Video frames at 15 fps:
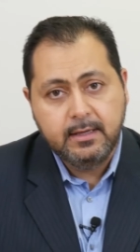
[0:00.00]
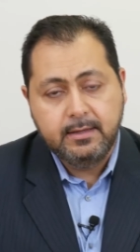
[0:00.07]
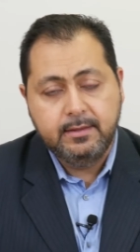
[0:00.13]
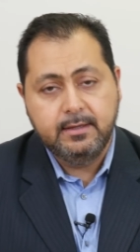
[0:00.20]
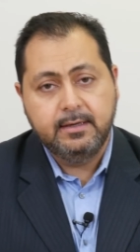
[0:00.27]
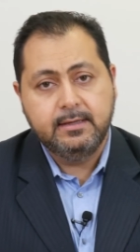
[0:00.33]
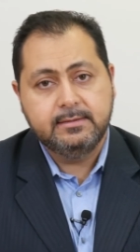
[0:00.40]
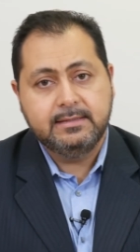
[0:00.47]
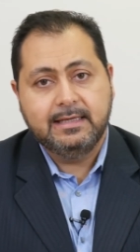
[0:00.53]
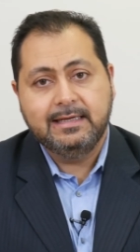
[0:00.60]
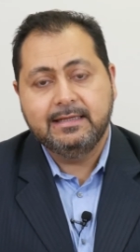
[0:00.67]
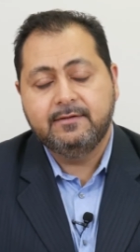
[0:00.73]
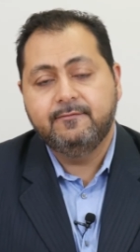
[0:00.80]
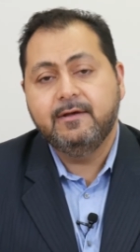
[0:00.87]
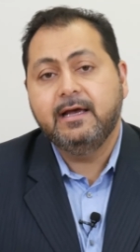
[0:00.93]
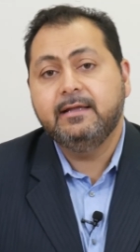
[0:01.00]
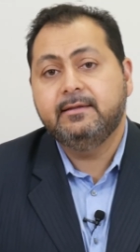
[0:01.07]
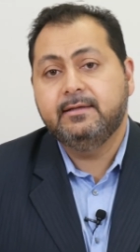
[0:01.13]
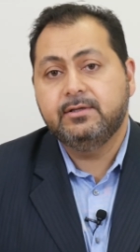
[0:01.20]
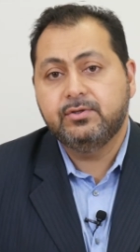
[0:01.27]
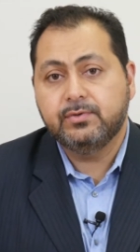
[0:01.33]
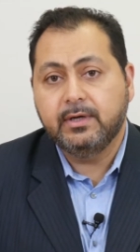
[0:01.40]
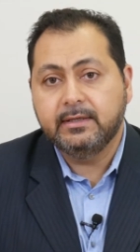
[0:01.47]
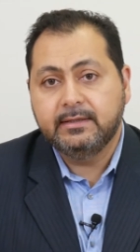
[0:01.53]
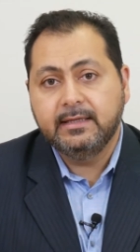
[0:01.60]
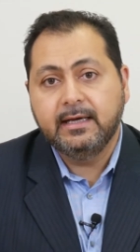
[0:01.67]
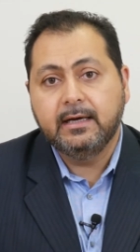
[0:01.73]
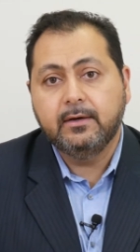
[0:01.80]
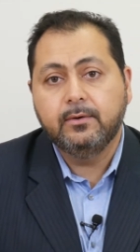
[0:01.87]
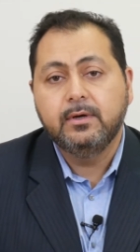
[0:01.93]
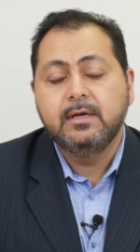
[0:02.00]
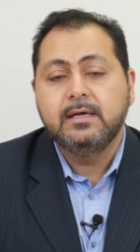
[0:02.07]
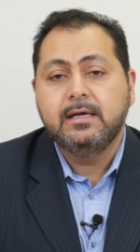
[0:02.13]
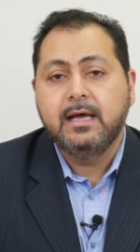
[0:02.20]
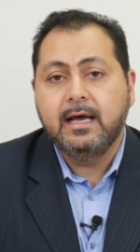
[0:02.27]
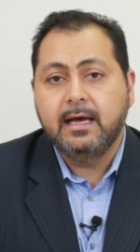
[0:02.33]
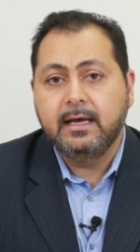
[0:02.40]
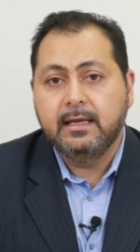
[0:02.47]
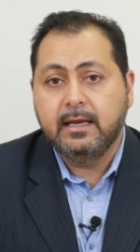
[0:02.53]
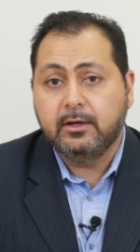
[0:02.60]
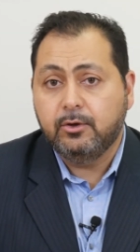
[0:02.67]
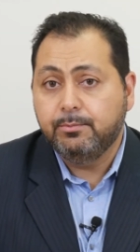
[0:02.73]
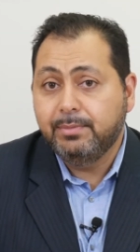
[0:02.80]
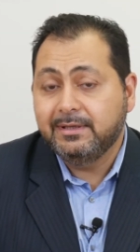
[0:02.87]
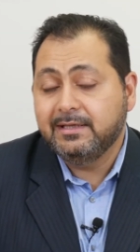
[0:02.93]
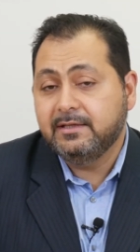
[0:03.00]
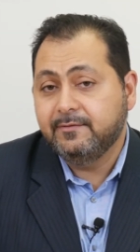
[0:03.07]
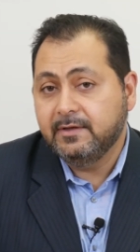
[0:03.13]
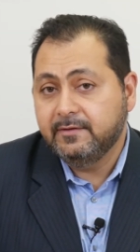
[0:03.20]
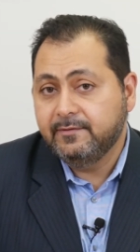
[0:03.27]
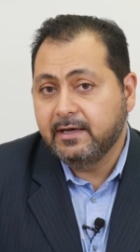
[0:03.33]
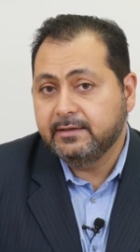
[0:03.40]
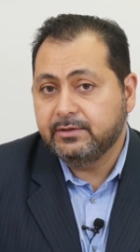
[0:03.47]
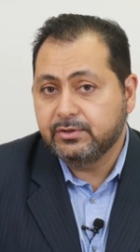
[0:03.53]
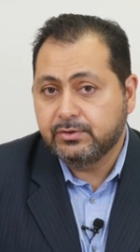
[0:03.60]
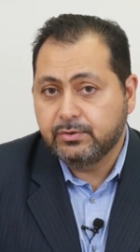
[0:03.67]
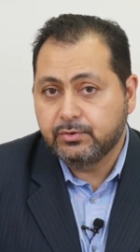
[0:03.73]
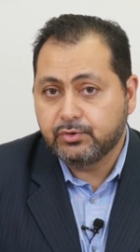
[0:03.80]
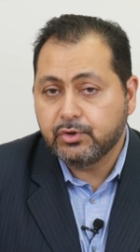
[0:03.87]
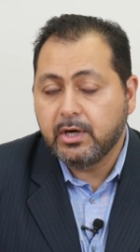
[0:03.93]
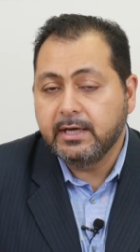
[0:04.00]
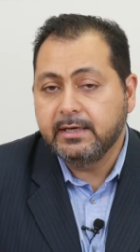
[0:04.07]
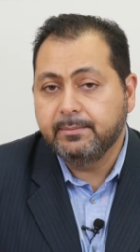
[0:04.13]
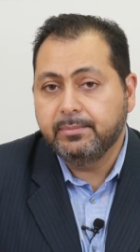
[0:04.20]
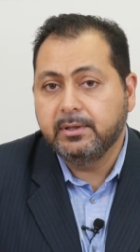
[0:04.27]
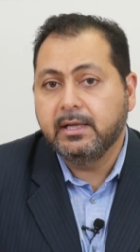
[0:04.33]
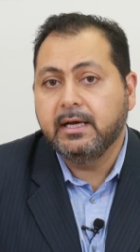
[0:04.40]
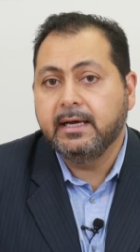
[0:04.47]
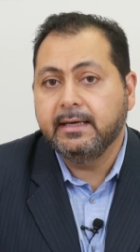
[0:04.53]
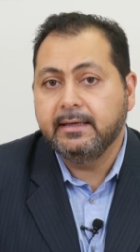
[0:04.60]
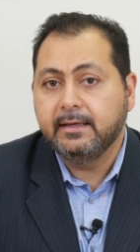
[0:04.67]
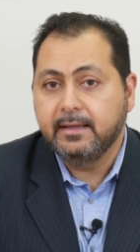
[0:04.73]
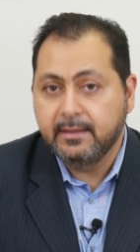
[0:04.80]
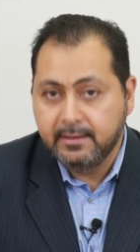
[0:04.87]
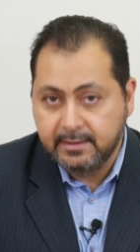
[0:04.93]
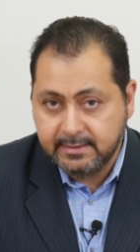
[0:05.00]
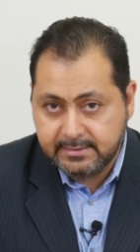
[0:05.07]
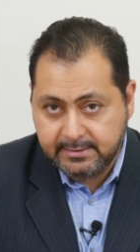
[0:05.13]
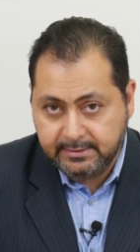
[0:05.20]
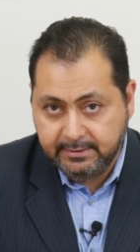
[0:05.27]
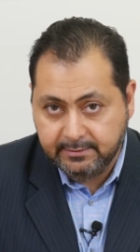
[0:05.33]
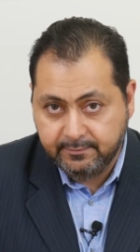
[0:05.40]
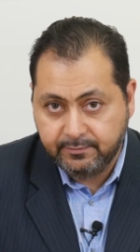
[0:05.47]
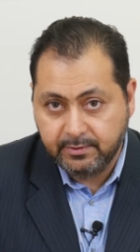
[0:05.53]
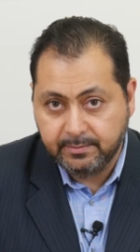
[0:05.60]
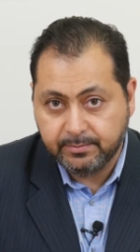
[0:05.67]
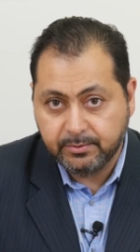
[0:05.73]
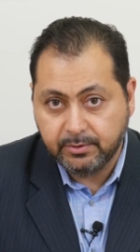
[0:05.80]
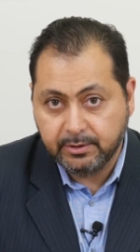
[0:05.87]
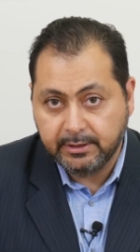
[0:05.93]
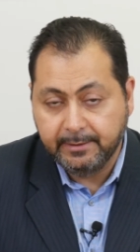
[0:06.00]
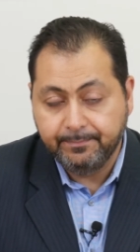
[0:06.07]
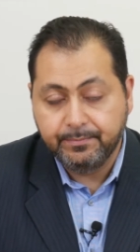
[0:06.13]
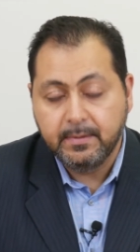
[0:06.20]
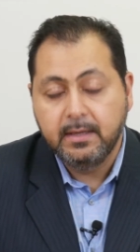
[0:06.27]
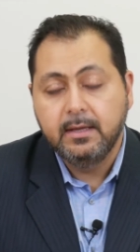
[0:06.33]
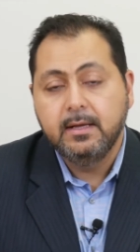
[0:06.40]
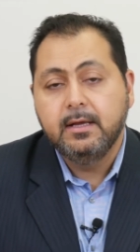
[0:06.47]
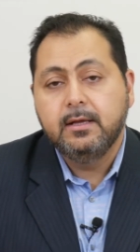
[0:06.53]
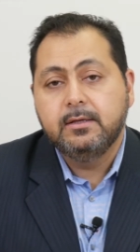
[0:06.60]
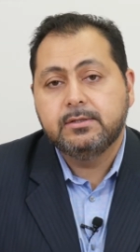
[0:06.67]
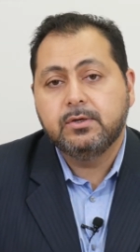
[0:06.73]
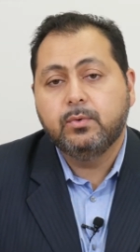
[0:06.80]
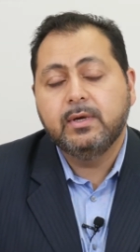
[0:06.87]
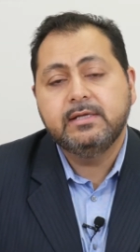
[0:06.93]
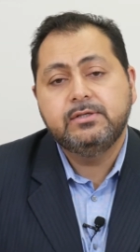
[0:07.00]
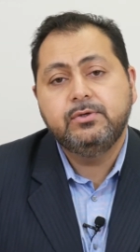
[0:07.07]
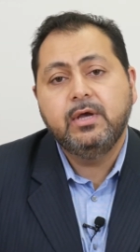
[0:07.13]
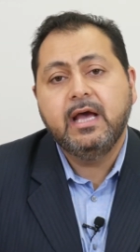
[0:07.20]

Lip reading: there is an advantage right now and a competitive advantage to try and apply this year for the program. So once you